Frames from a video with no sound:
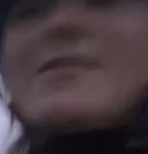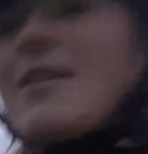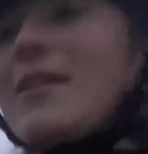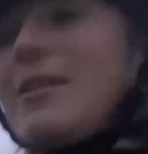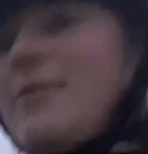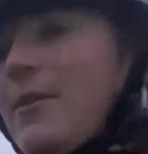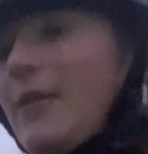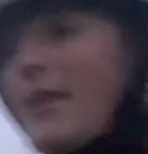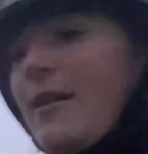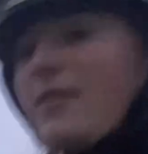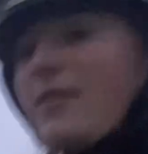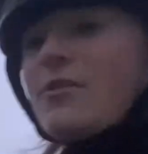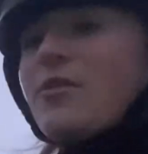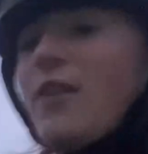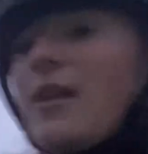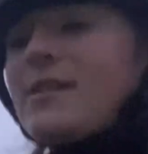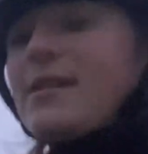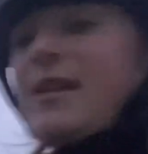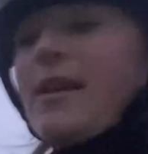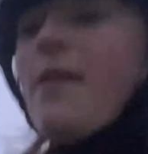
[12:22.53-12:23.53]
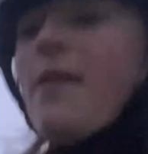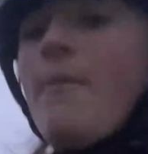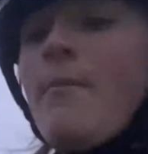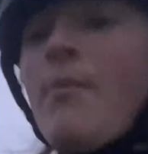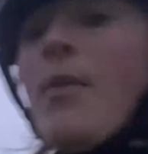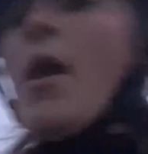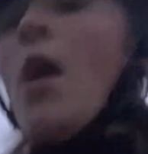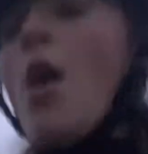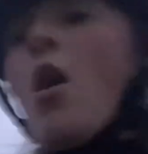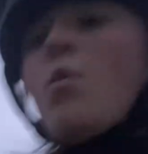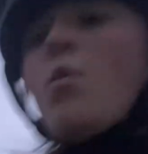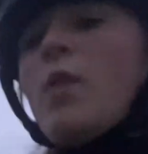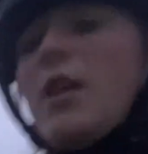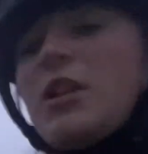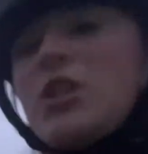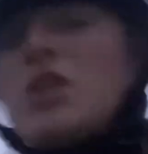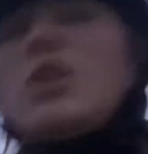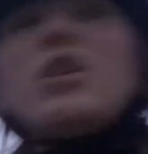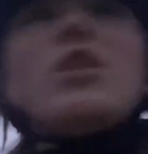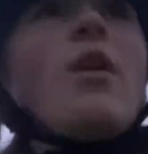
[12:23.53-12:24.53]
looking at me like I was crazy,
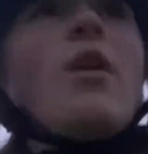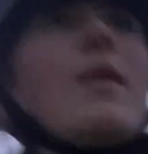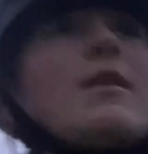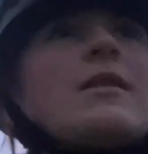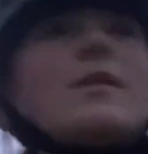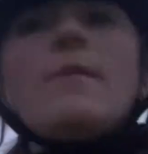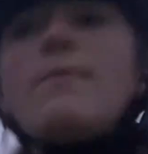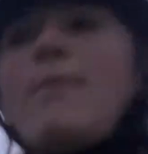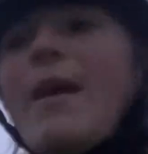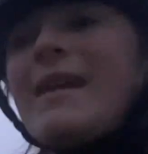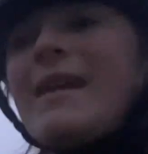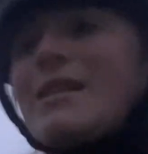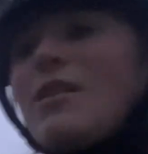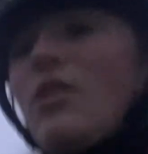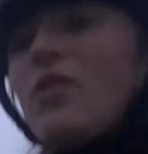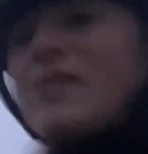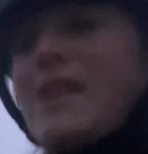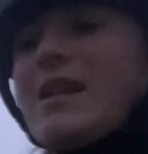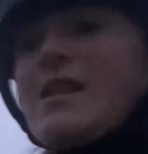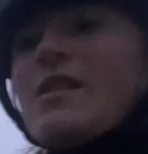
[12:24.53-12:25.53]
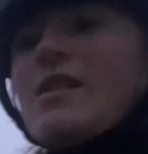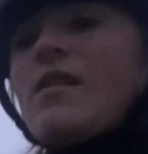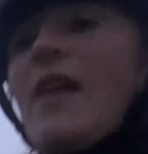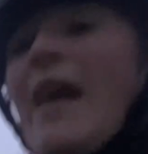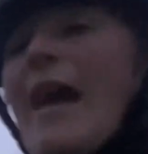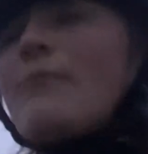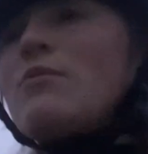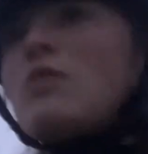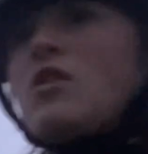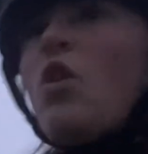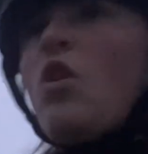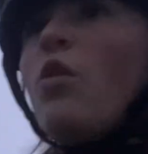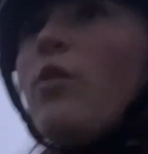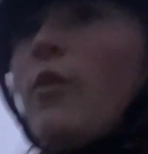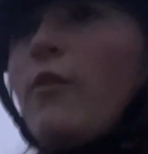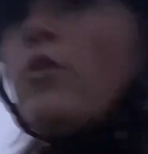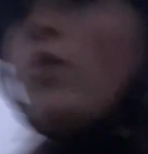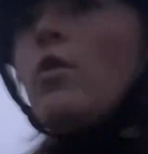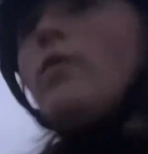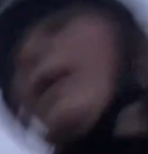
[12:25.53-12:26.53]
which, you know, it makes a lot of sense, because I am just on the
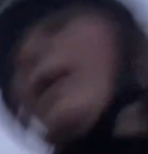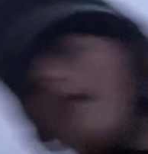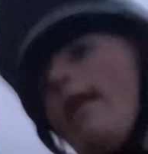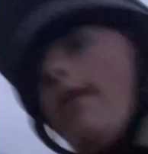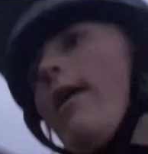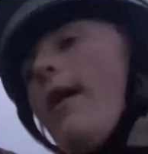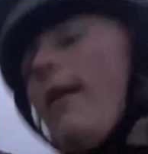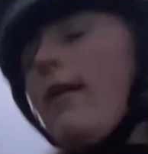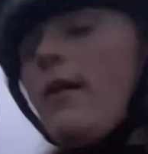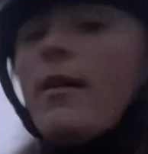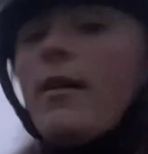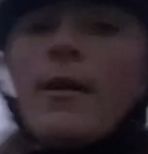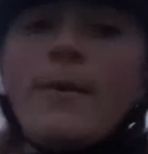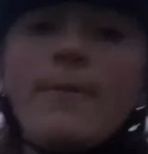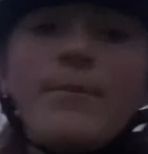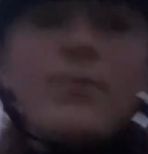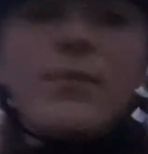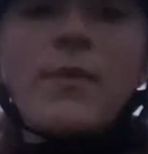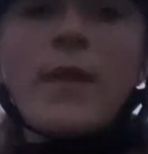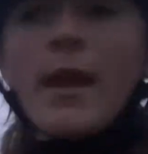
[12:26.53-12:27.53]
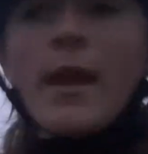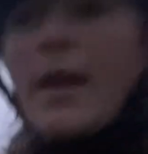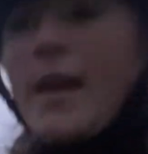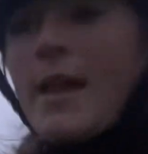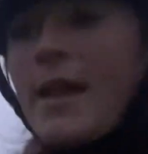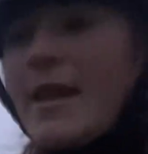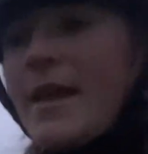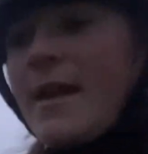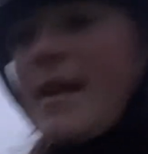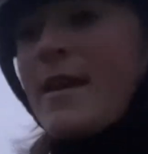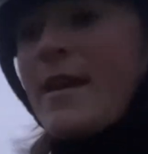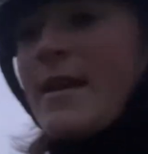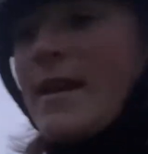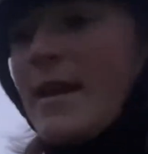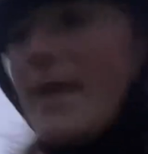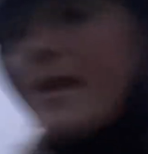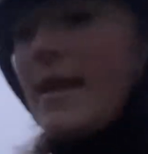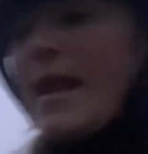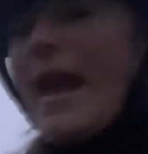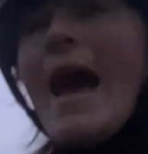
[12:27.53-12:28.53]
floor like, bleh.
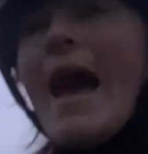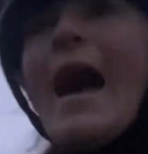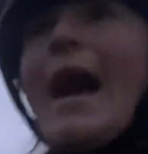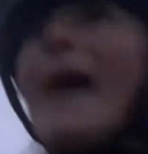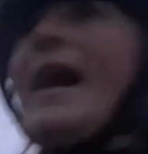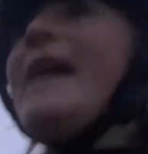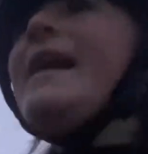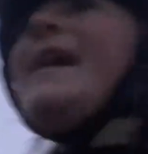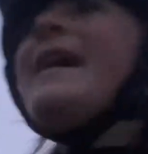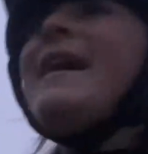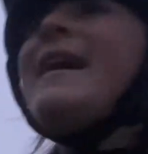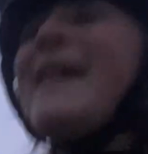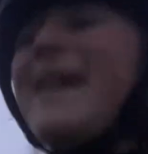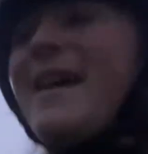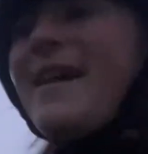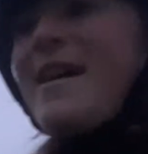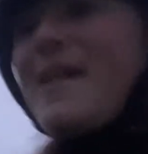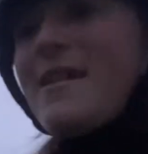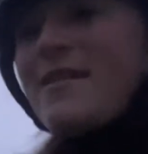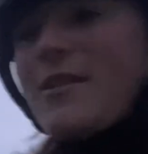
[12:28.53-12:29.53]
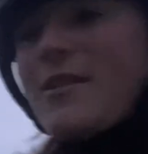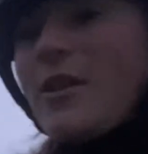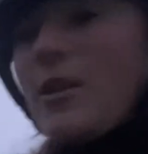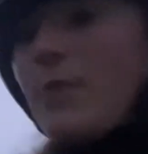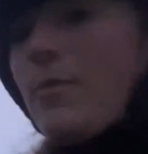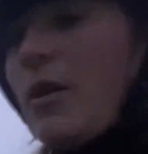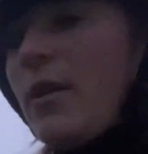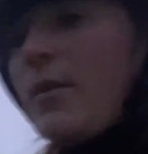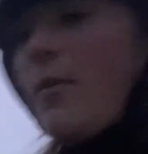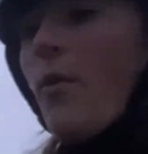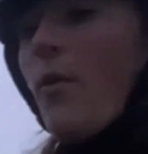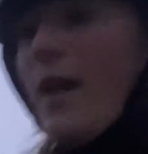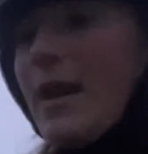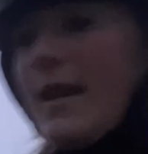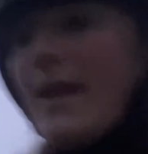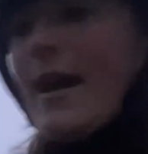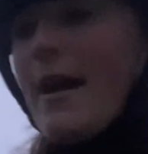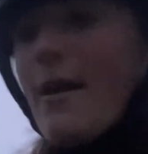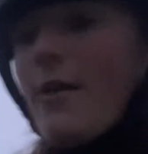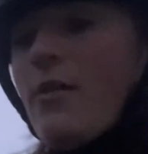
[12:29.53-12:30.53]
Yeah. So I'm going to put them away
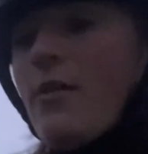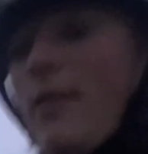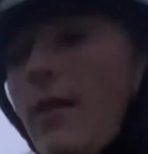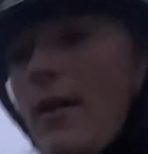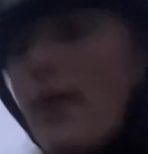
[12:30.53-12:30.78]
now,